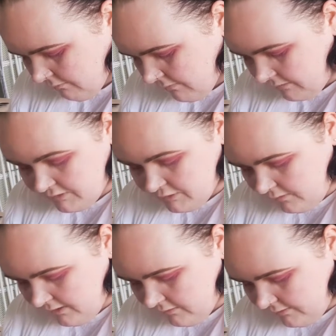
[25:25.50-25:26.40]

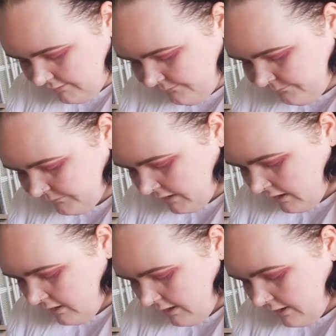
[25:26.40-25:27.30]
marijuana,
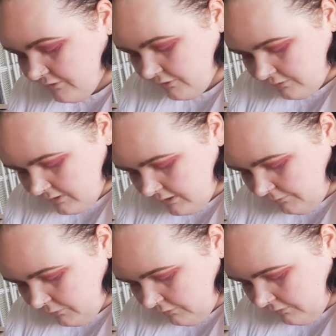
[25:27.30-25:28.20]
I don't
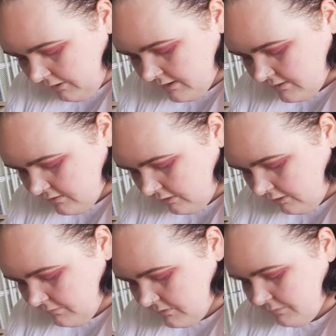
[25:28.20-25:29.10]
anymore. I
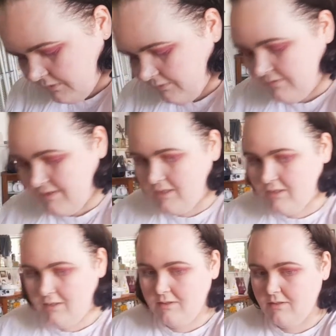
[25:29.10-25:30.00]
stopped because that
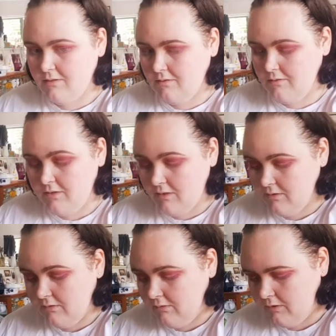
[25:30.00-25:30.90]
shit just does
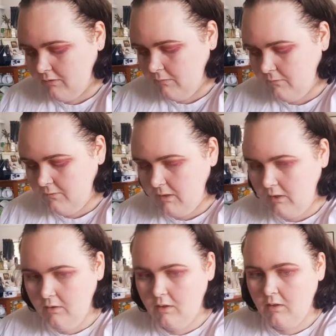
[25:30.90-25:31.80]
not agree with
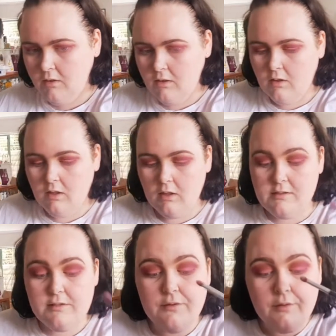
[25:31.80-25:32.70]
me.
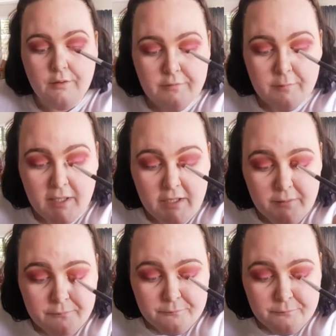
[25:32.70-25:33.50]
It's not for me.